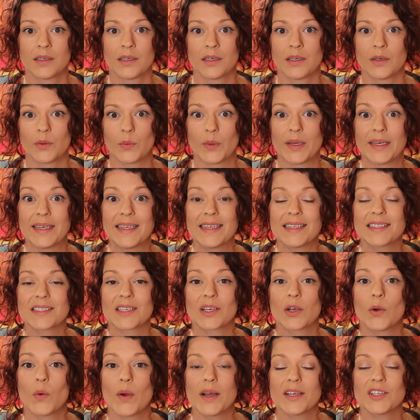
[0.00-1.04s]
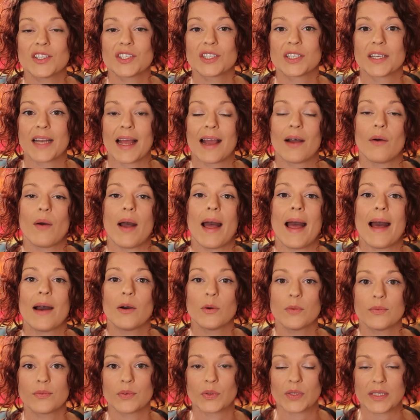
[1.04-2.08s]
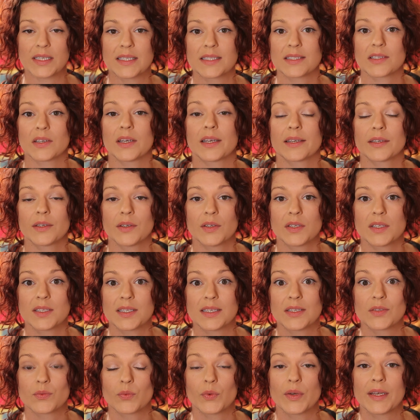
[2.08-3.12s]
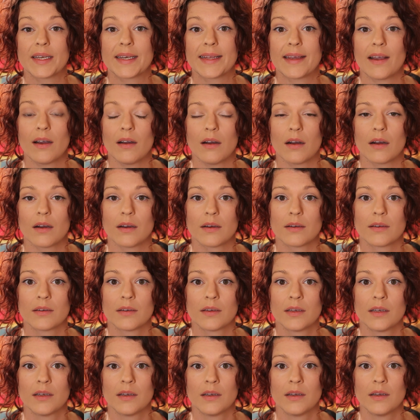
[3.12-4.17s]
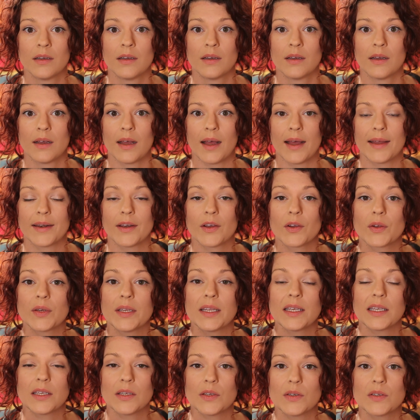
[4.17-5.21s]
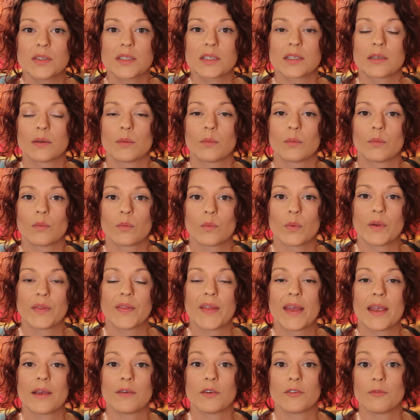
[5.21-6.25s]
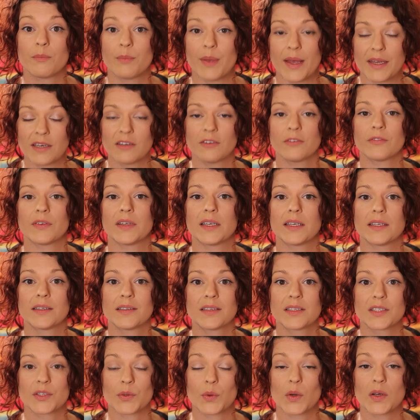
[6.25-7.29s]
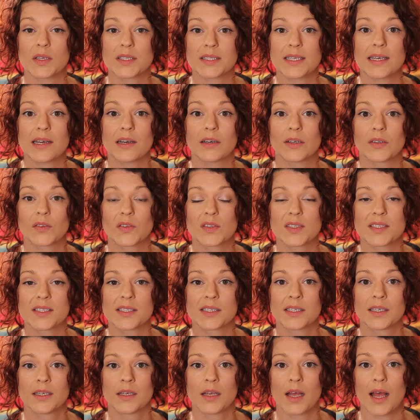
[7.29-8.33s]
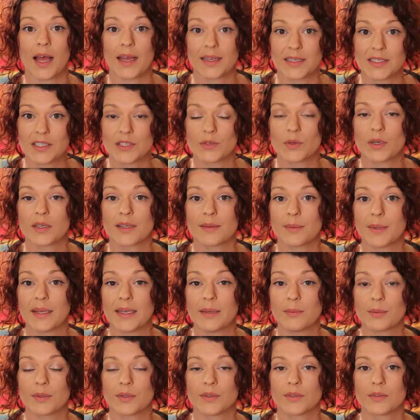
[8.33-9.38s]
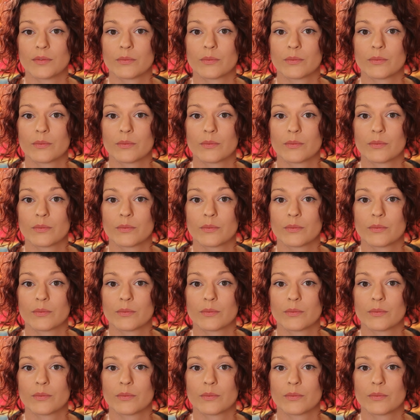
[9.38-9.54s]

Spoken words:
we need to question how helpful these diagnoses really are, and only use them when they are of benefit to ourselves and to other people.